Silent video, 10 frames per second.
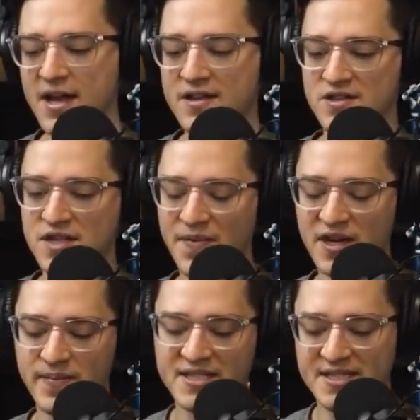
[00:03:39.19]
There's
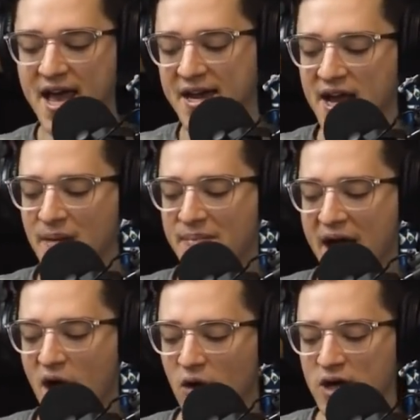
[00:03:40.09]
something to be said
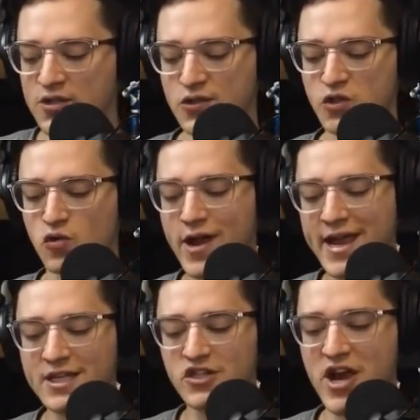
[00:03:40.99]
about
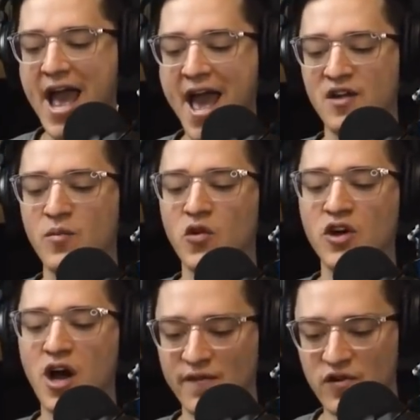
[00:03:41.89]
strange animal
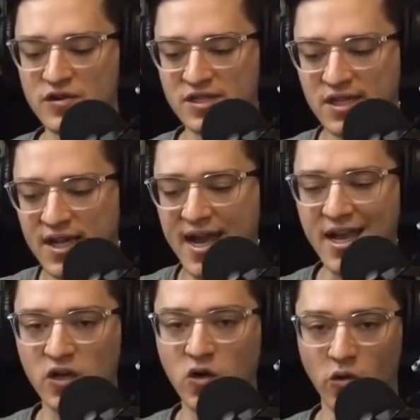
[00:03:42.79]
covers
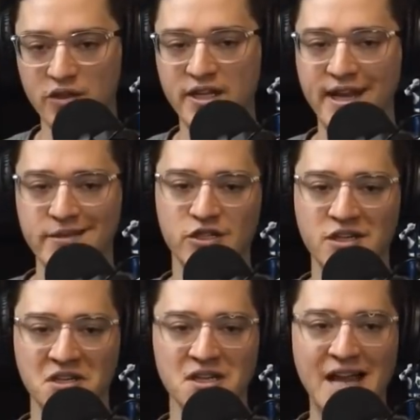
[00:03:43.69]
and Golden Age
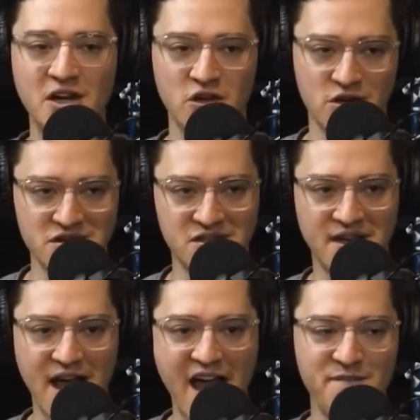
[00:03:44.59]
collectors.
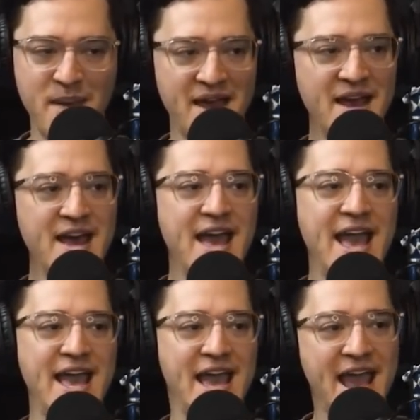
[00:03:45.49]
I've met
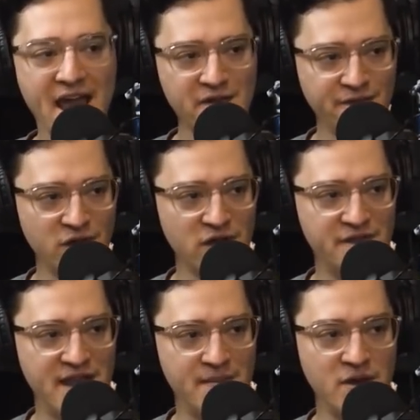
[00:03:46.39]
a handful
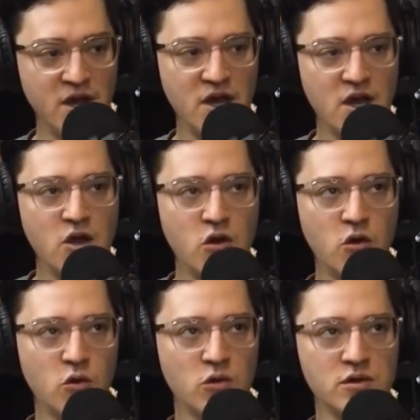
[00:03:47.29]
of them
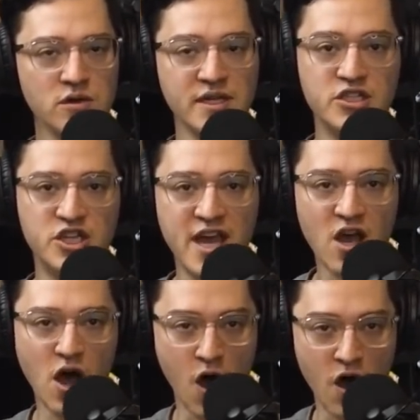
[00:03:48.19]
who
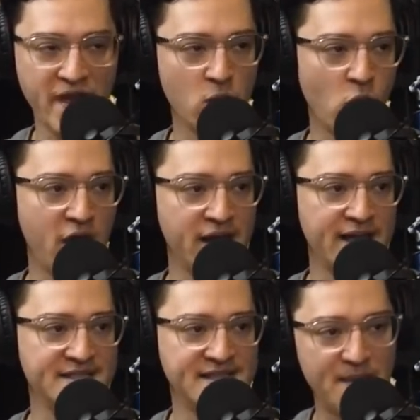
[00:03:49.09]
legit, all they want
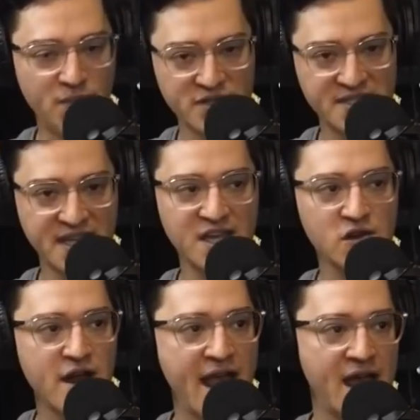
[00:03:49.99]
is that
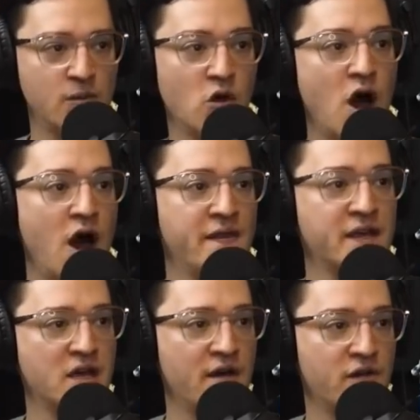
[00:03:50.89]
particular animal on
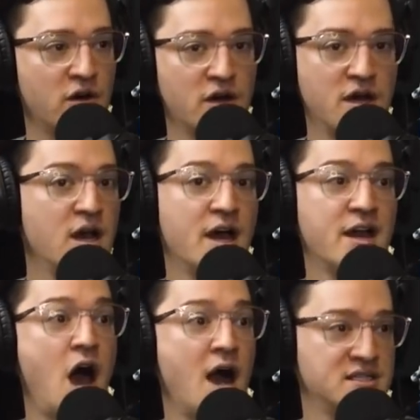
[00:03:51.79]
the cover.
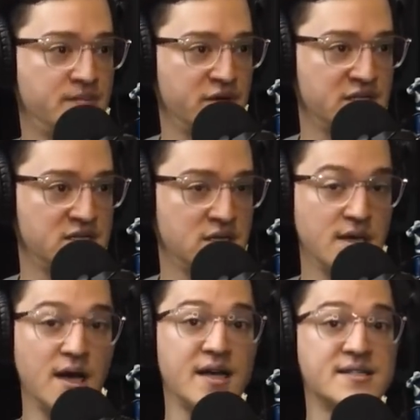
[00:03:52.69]
An octopus,
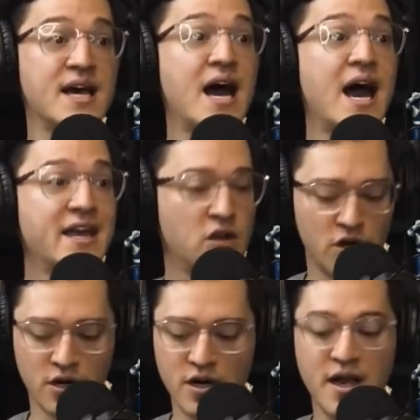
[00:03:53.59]
a
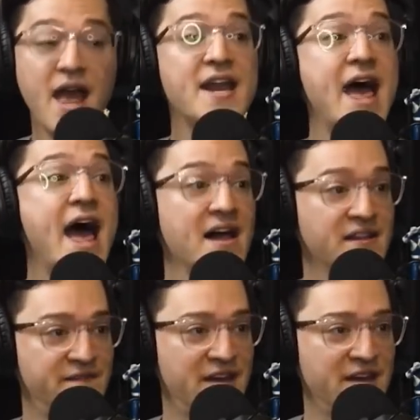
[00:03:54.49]
tiger, an
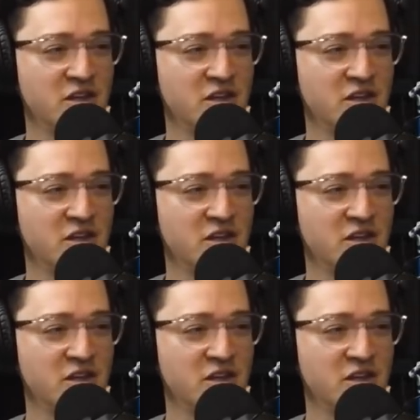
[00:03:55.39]
elephant.